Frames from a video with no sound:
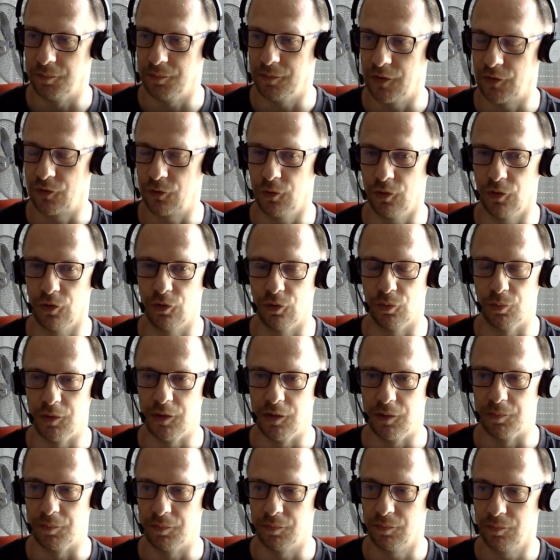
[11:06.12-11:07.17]
It's going to
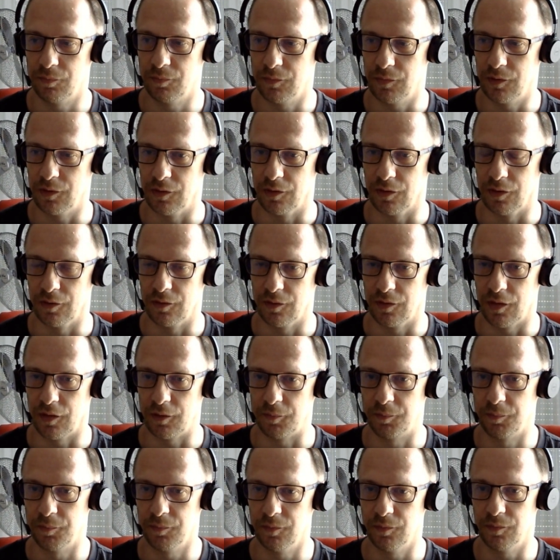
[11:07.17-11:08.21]
be there.